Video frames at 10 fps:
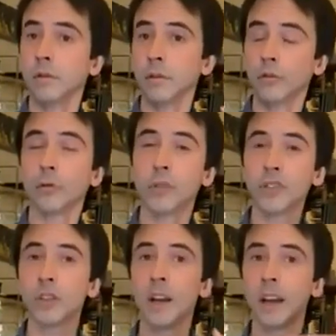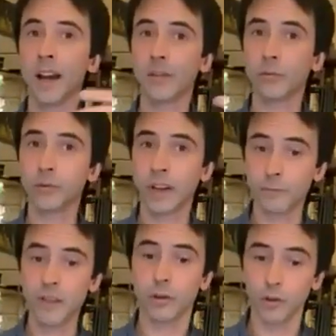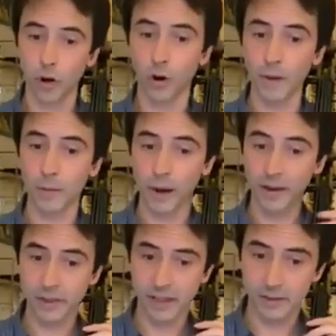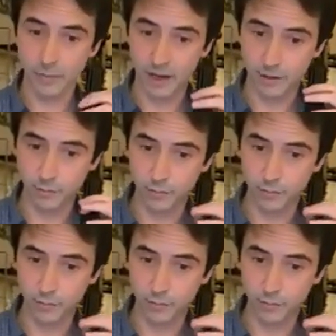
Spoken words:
So which would have been the normal path that my